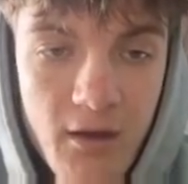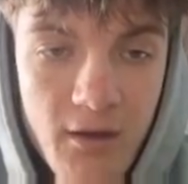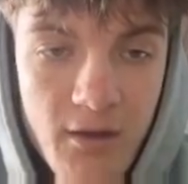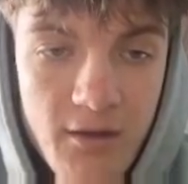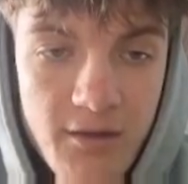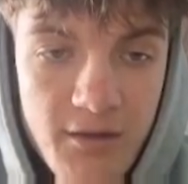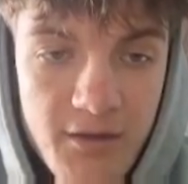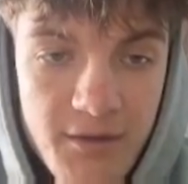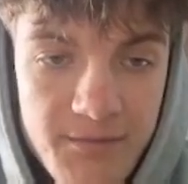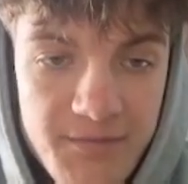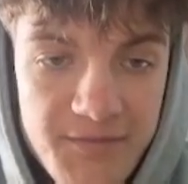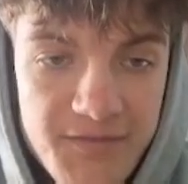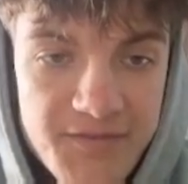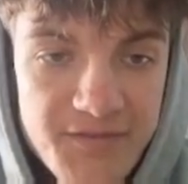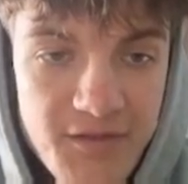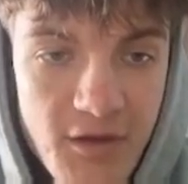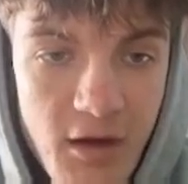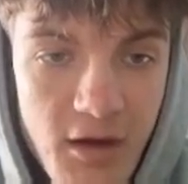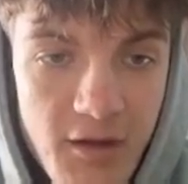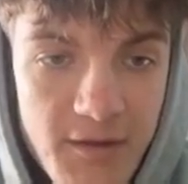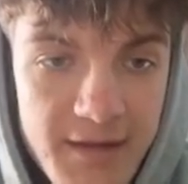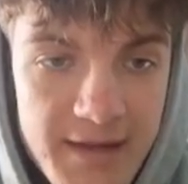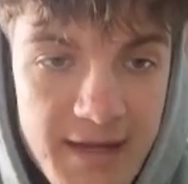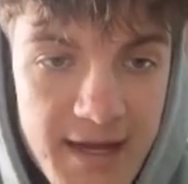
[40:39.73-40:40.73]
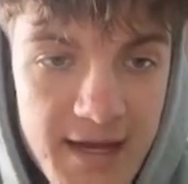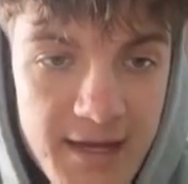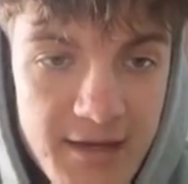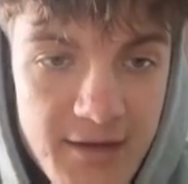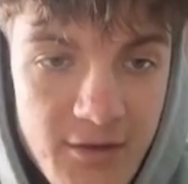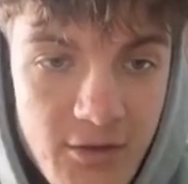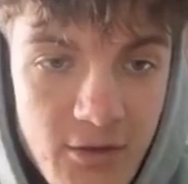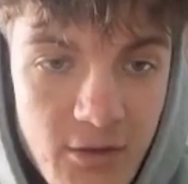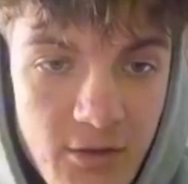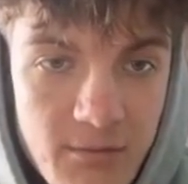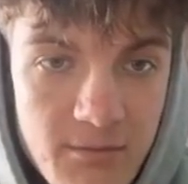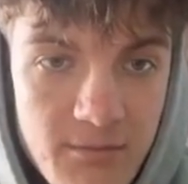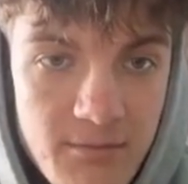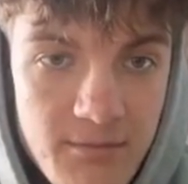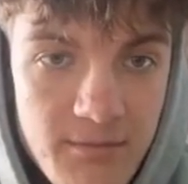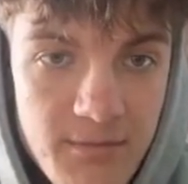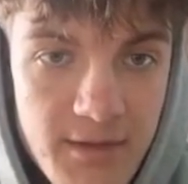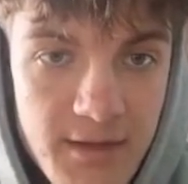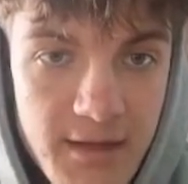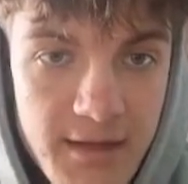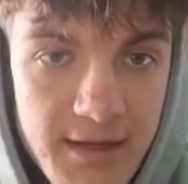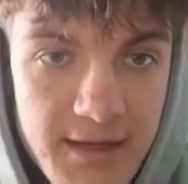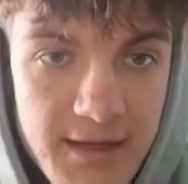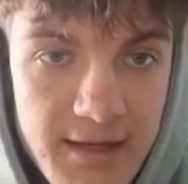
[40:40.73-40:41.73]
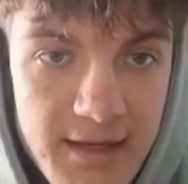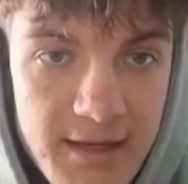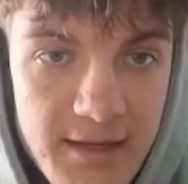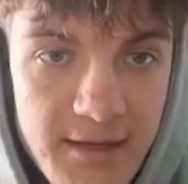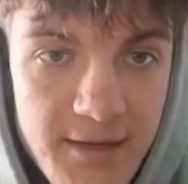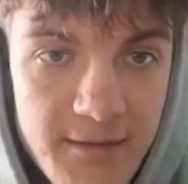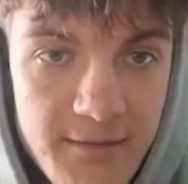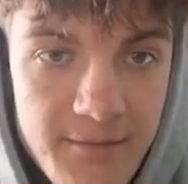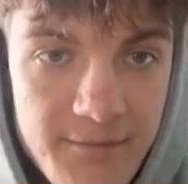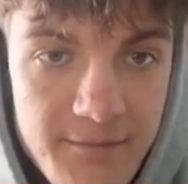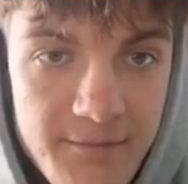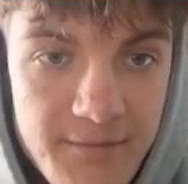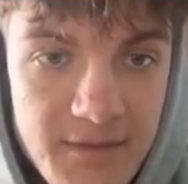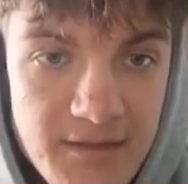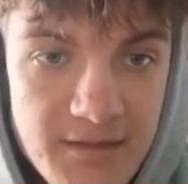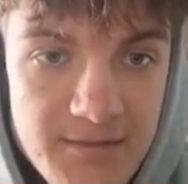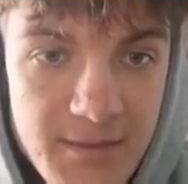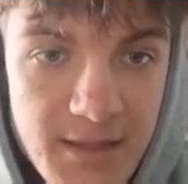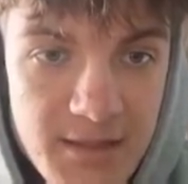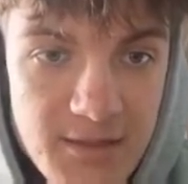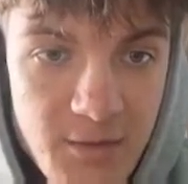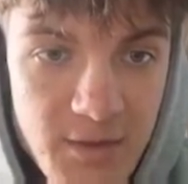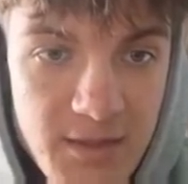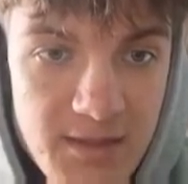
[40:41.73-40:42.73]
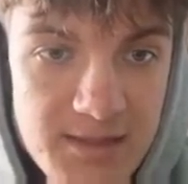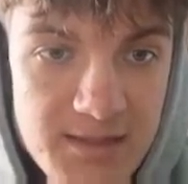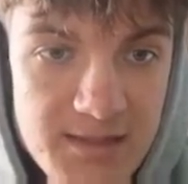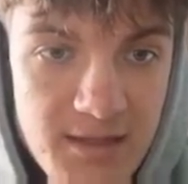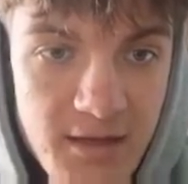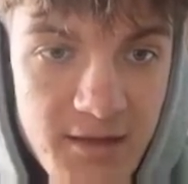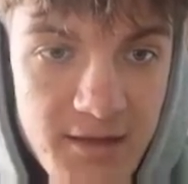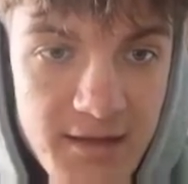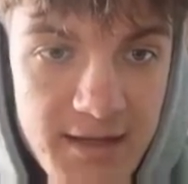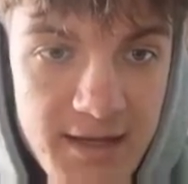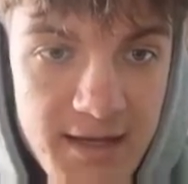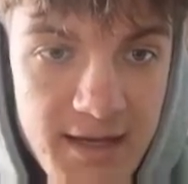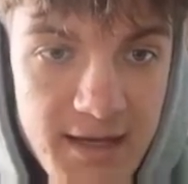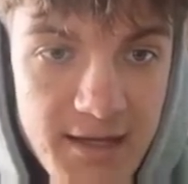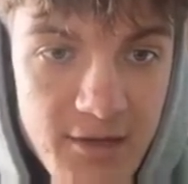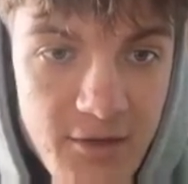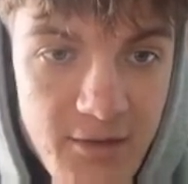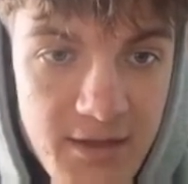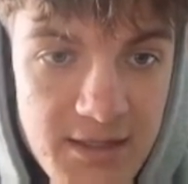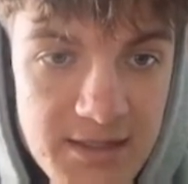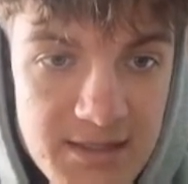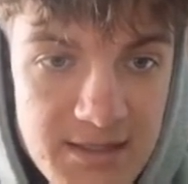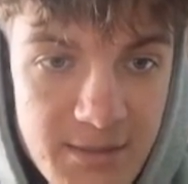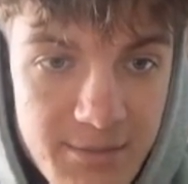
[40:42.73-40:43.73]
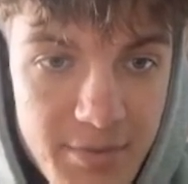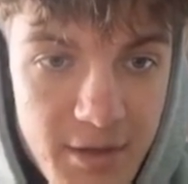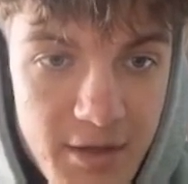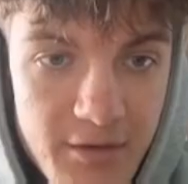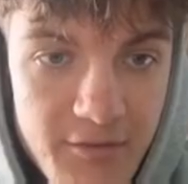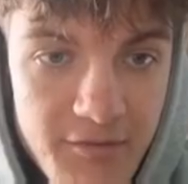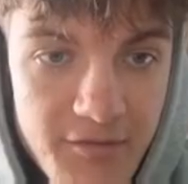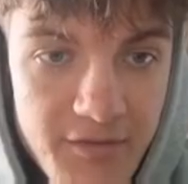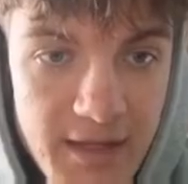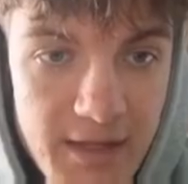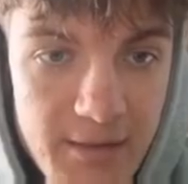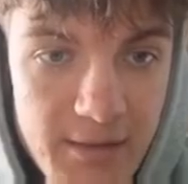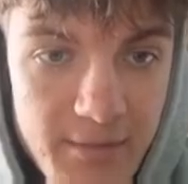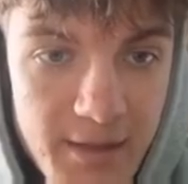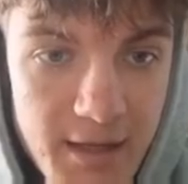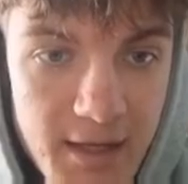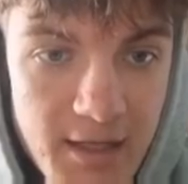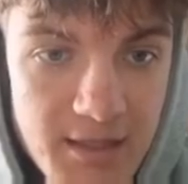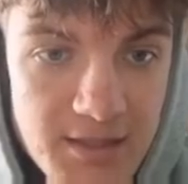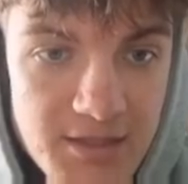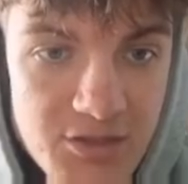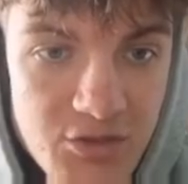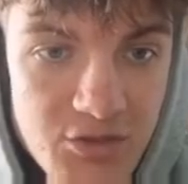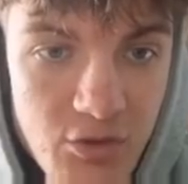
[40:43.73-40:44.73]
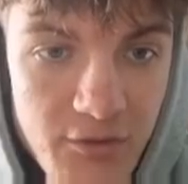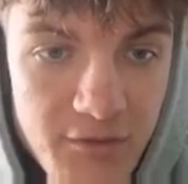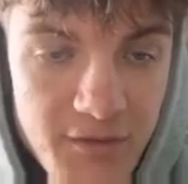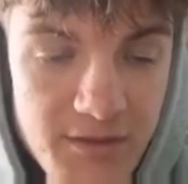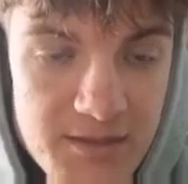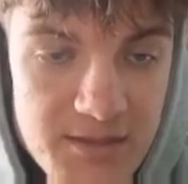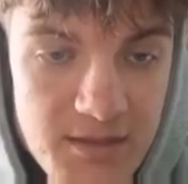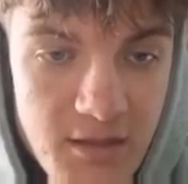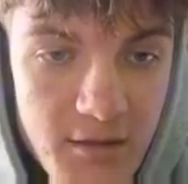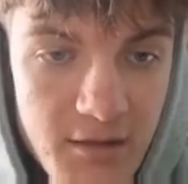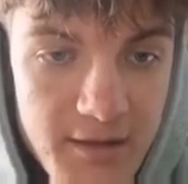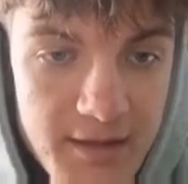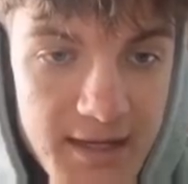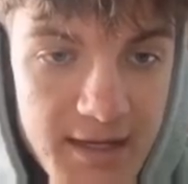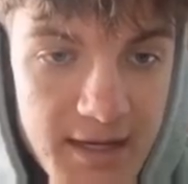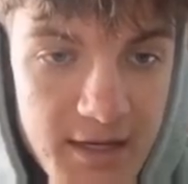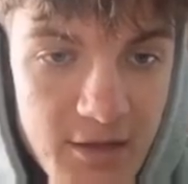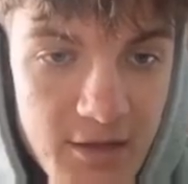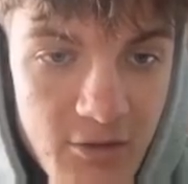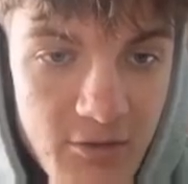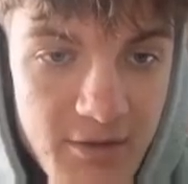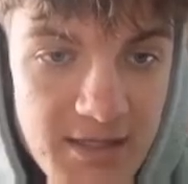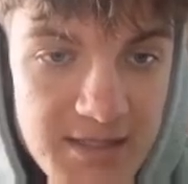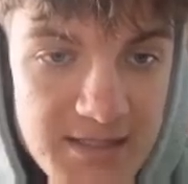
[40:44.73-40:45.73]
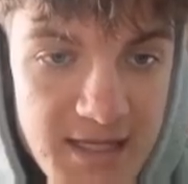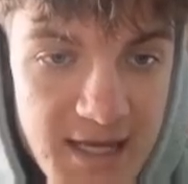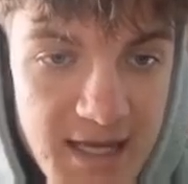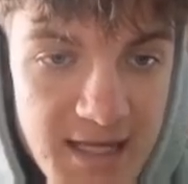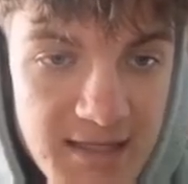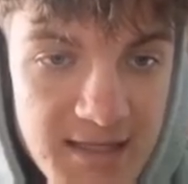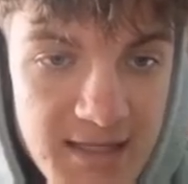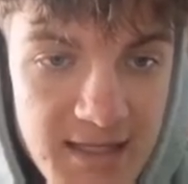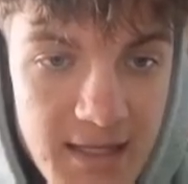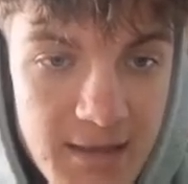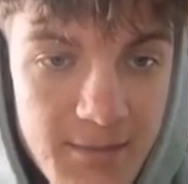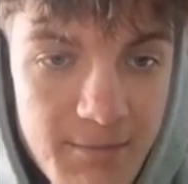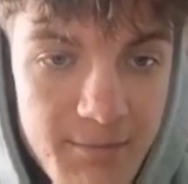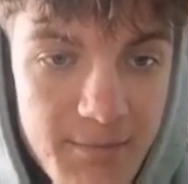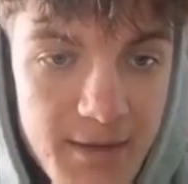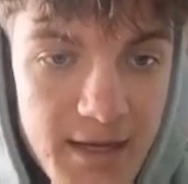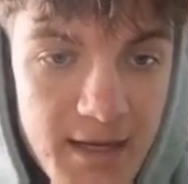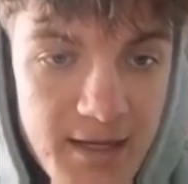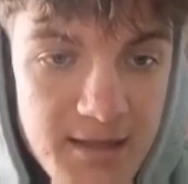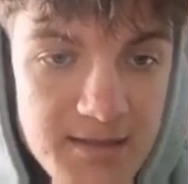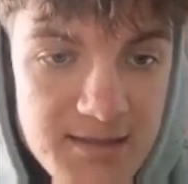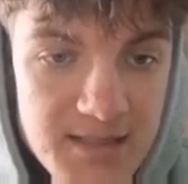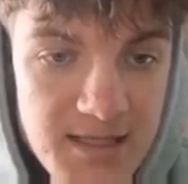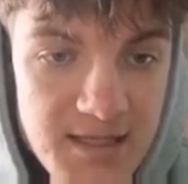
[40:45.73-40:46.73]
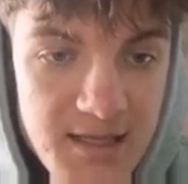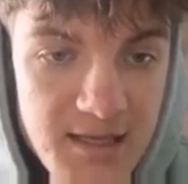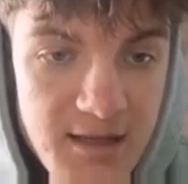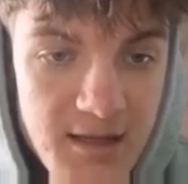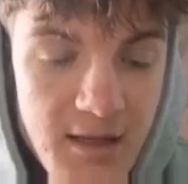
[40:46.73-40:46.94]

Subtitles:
the start of the candle, like here, it doesn't matter whether the start of the candle is above the imbalance or if the start of the candle is in the imbalance,